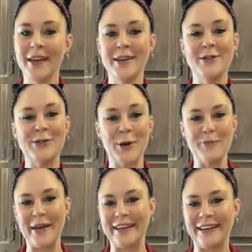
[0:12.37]
soap
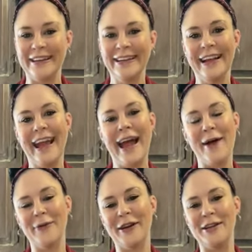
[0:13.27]
making,
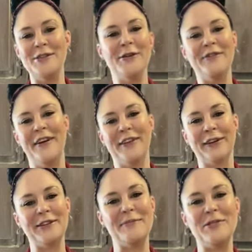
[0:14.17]
and we're going to do a fun little
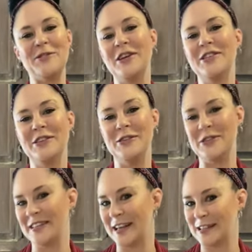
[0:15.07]
demonstration
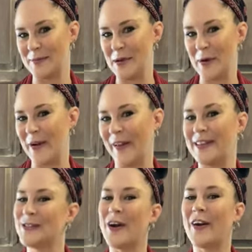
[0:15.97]
using sesame oil
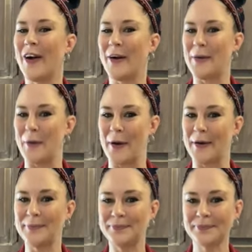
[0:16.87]
and Strong Kangen
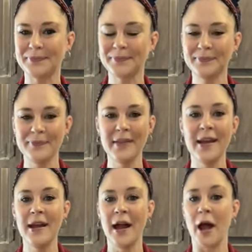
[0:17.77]
Water.
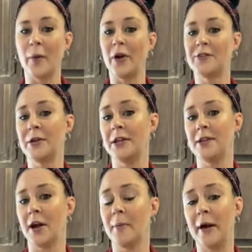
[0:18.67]
And we're also going to
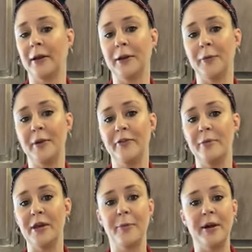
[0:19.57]
talk about a little bit of
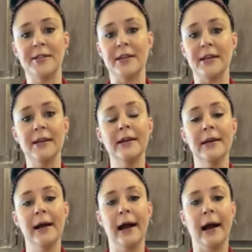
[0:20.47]
myth busting
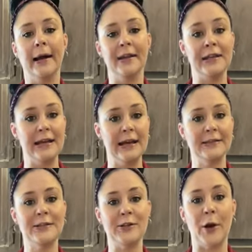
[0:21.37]
at the
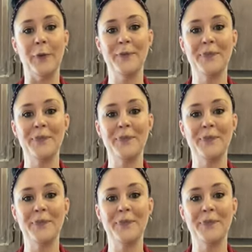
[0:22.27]
end. So